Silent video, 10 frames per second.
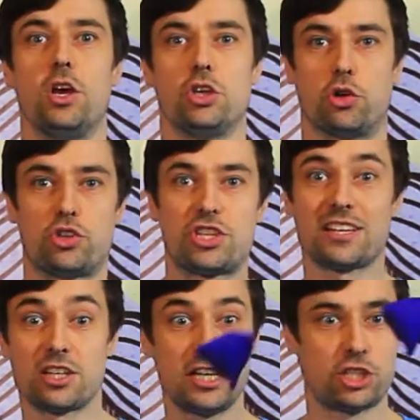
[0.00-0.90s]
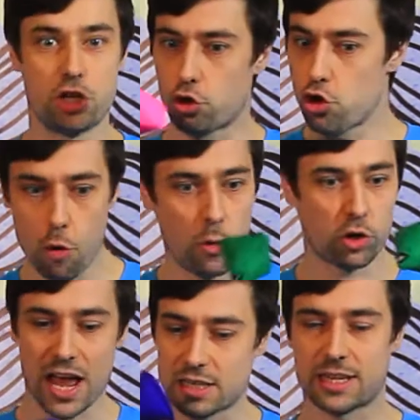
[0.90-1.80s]
So settle into your normal
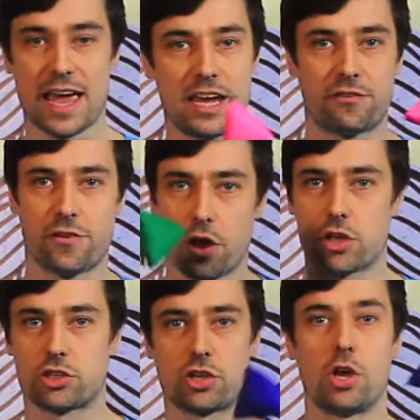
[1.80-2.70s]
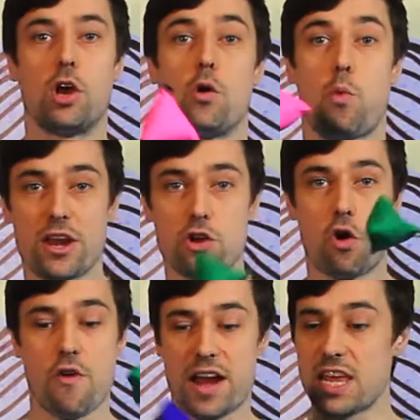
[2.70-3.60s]
cascade first. When you're
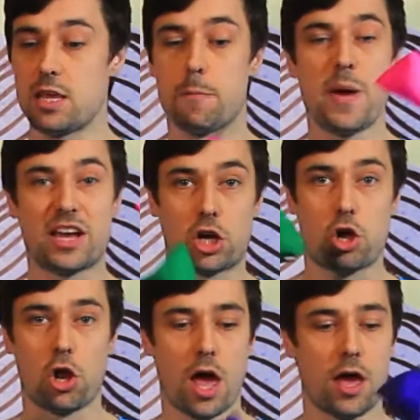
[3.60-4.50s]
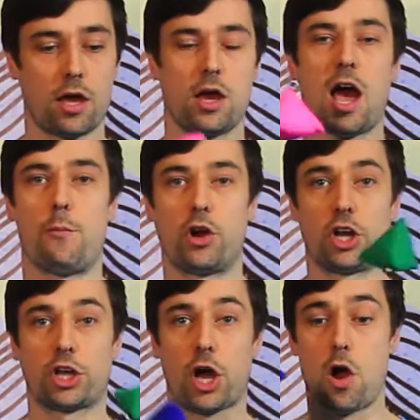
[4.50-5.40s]
ready, pick a colour and we're
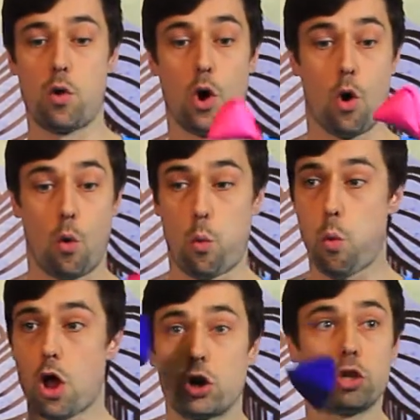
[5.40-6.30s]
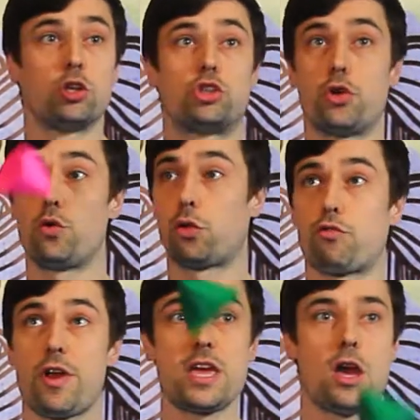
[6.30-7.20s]
going to go 1, 2,
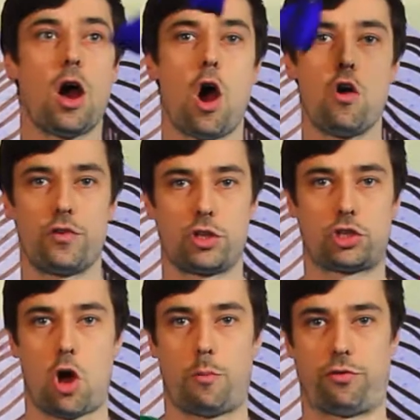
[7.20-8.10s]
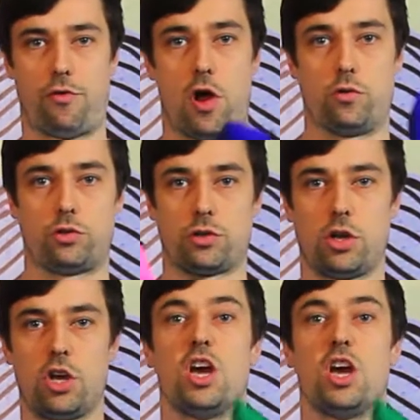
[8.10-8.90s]
3 over-the-top throws.